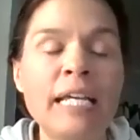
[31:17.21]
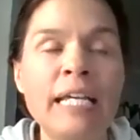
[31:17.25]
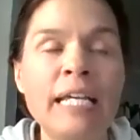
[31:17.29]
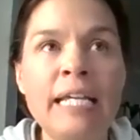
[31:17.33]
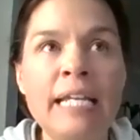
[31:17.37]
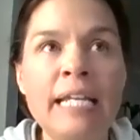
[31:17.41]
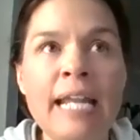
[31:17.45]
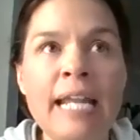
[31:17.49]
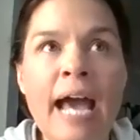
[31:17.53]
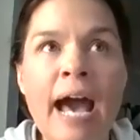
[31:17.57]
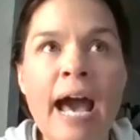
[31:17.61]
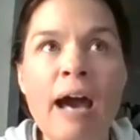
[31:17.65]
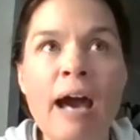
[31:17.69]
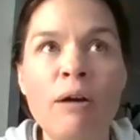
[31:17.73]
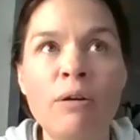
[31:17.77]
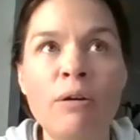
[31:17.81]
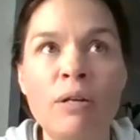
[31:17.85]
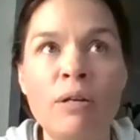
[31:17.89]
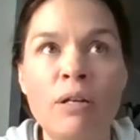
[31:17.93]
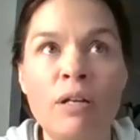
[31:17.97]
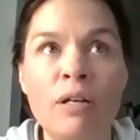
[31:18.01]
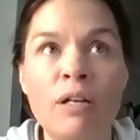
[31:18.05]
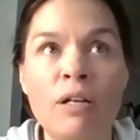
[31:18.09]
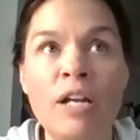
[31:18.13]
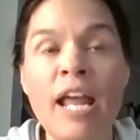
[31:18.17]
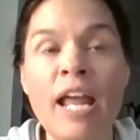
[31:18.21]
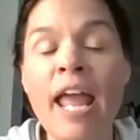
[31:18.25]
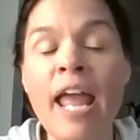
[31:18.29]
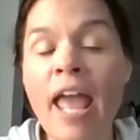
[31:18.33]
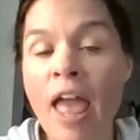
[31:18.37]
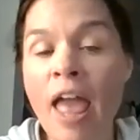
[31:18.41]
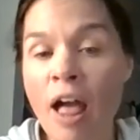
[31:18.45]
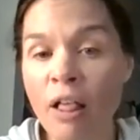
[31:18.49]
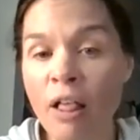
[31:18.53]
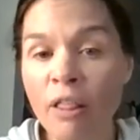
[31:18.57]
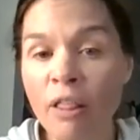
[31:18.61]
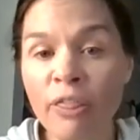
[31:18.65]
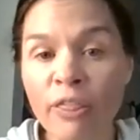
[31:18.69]
in our
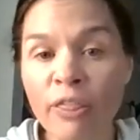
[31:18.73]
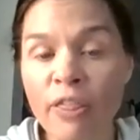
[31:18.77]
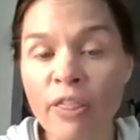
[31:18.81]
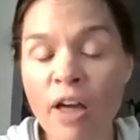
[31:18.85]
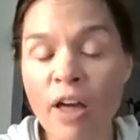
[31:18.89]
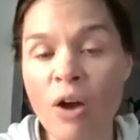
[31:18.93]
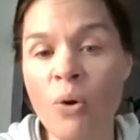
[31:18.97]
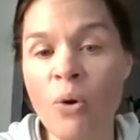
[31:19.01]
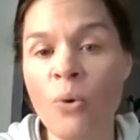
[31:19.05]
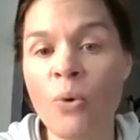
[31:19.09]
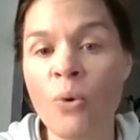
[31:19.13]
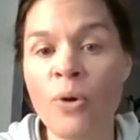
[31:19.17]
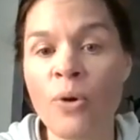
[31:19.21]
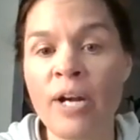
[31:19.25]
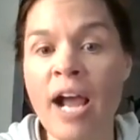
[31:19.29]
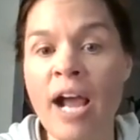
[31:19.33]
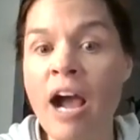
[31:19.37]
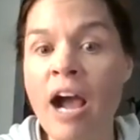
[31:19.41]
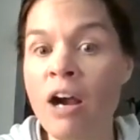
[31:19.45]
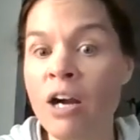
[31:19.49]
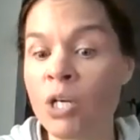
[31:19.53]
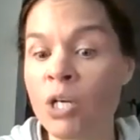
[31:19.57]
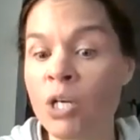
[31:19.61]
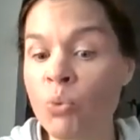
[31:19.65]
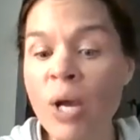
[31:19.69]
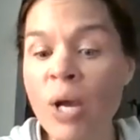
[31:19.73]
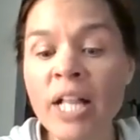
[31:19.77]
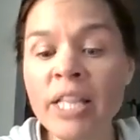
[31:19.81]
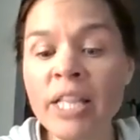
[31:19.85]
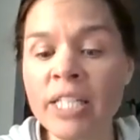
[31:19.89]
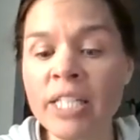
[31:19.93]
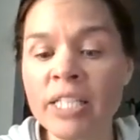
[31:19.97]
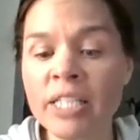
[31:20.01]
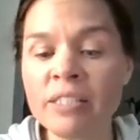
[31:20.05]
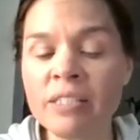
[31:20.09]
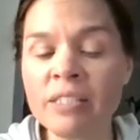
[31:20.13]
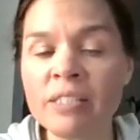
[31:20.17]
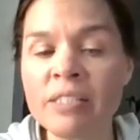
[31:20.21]
health or our
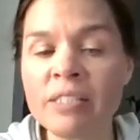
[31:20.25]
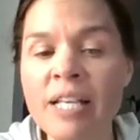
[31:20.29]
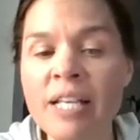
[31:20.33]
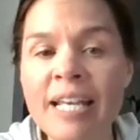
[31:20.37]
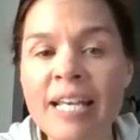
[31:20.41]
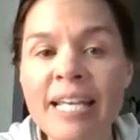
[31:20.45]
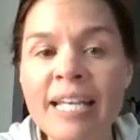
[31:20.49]
wellness